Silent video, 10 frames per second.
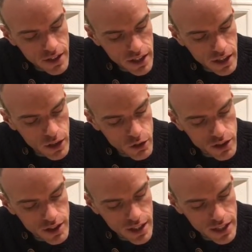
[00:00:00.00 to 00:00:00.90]
The
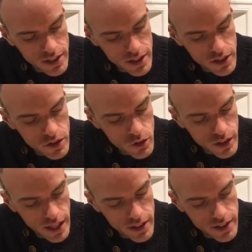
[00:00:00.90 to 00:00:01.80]
conclusion is that to
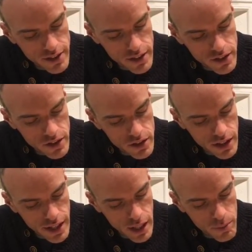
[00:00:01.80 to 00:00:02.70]
get the assistance
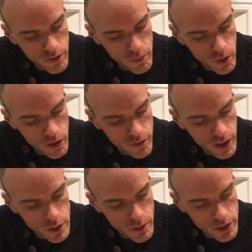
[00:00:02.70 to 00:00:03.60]
and help of a bona
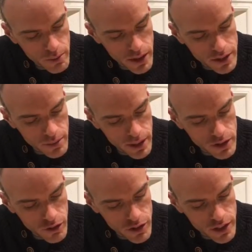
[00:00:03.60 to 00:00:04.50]
fide spiritual master
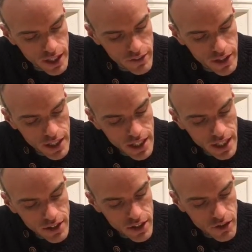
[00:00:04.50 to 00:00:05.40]
means to receive
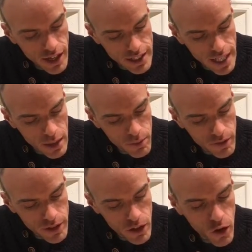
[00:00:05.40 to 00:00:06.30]
the direct help
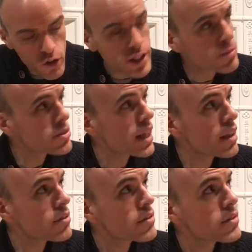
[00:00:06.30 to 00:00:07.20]
of the Lord himself.